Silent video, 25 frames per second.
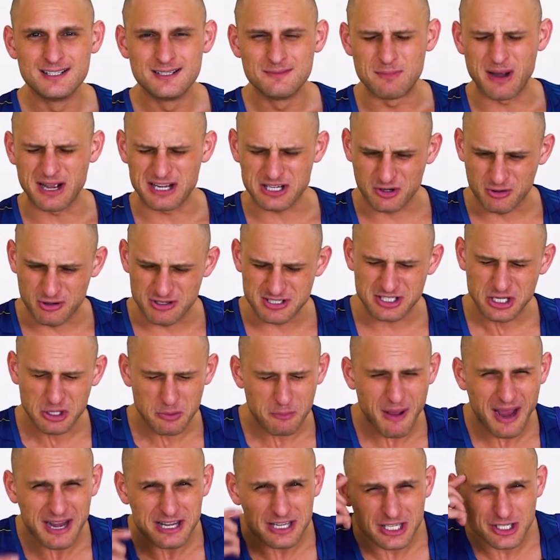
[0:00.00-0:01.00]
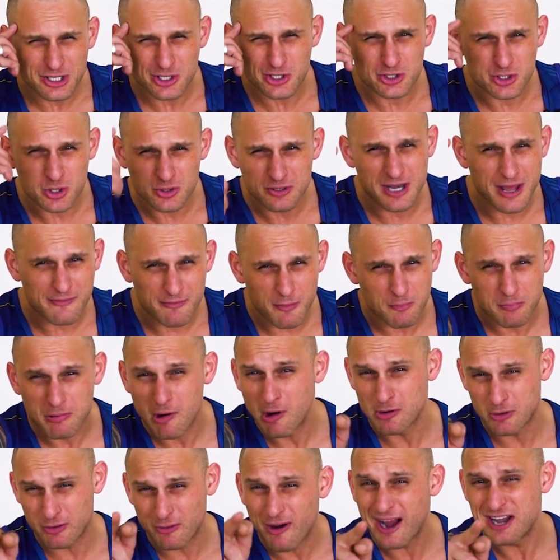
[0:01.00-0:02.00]
Mate, mate, you should never
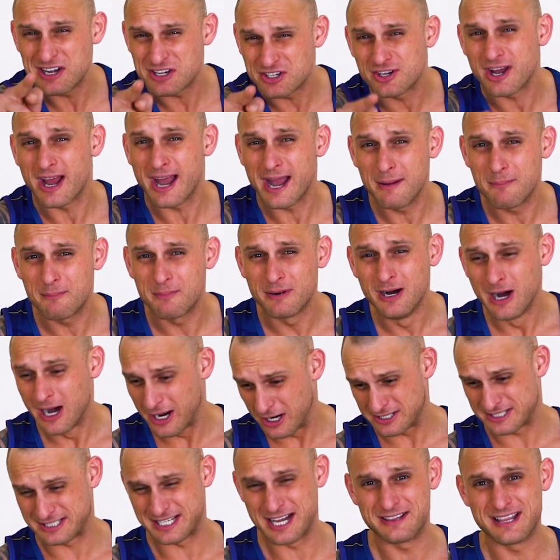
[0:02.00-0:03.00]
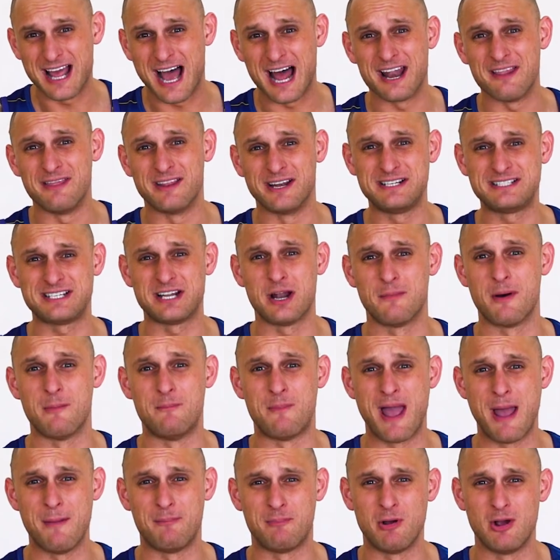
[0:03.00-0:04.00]
procreate, champ. And I said that. And then he said, I'm a
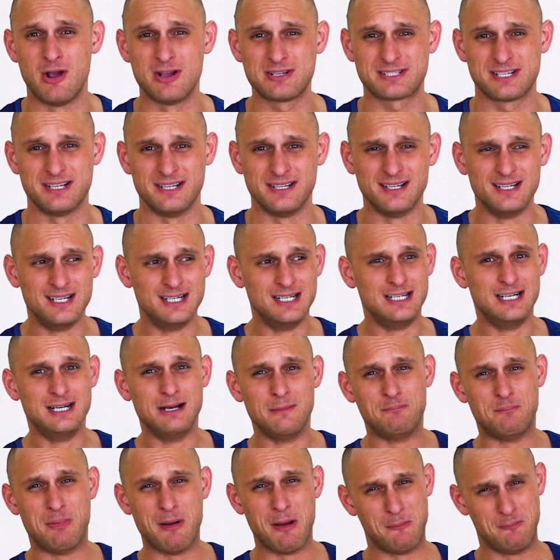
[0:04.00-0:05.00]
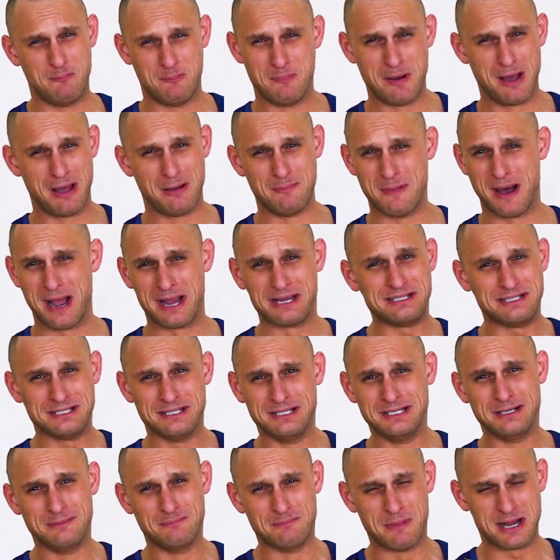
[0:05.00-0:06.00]
bad person. But, but mate,
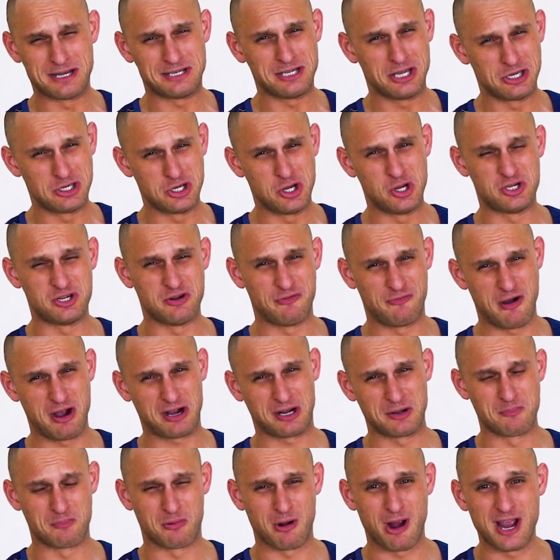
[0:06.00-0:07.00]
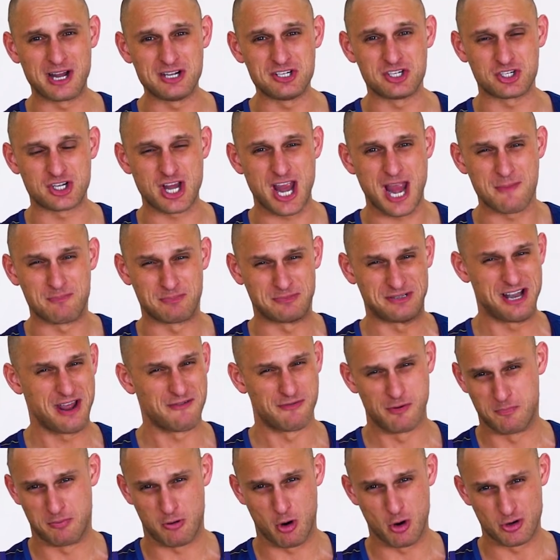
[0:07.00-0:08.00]
mate, use your fucking brains, champ.
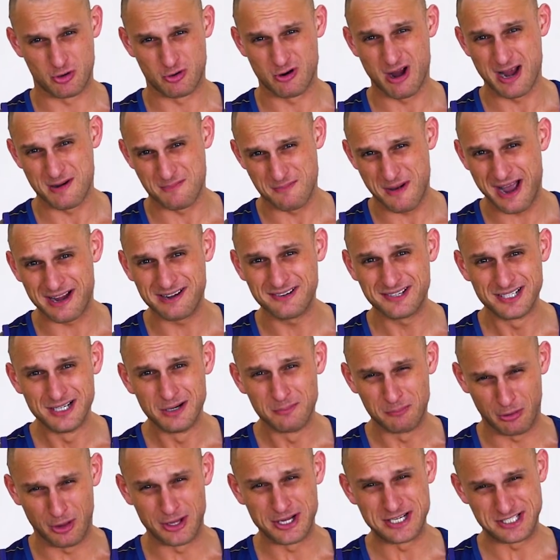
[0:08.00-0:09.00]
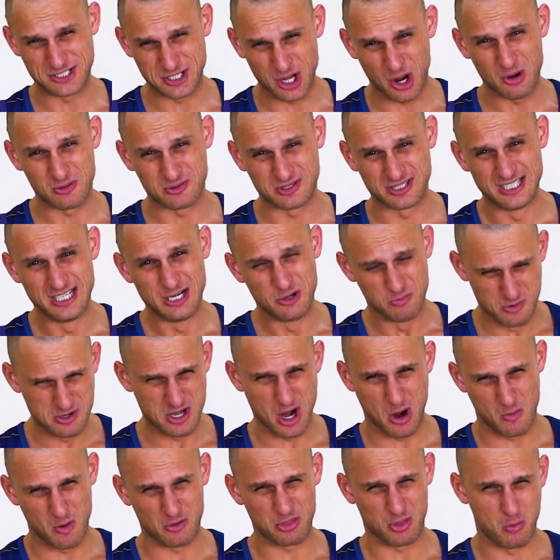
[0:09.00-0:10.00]
Never procreate, mate. Please don't. We
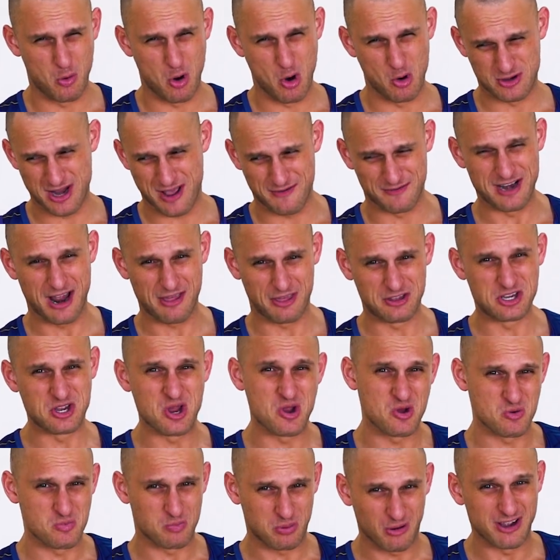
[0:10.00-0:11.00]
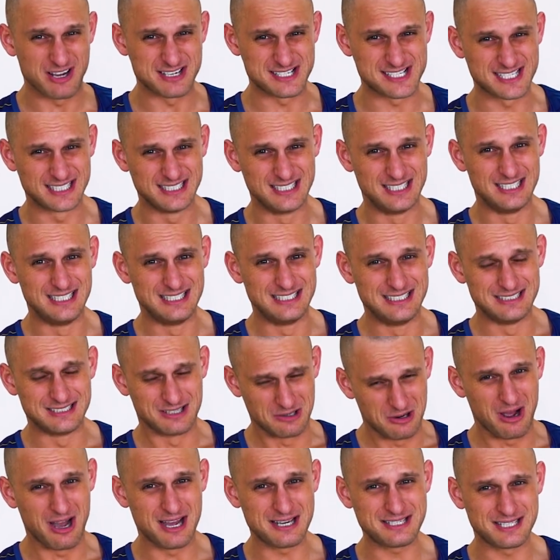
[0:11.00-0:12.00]
don't want the world to have another you, please.
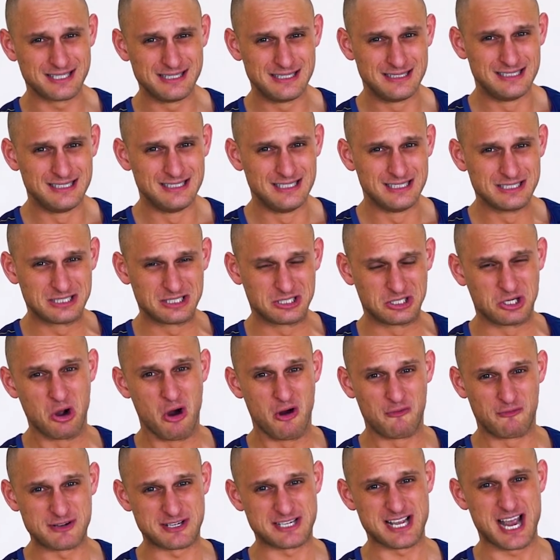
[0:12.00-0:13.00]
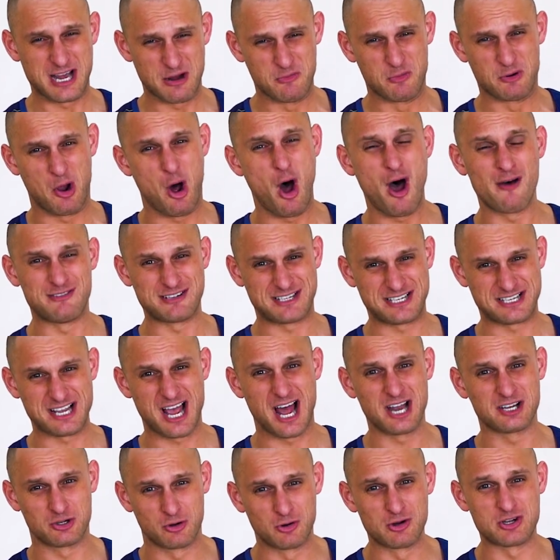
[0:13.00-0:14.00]
All right? God forsake. And when I have a
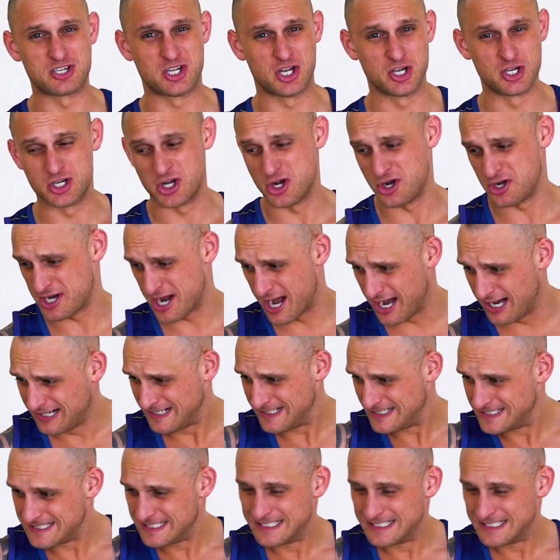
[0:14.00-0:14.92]
son, Christian Junior,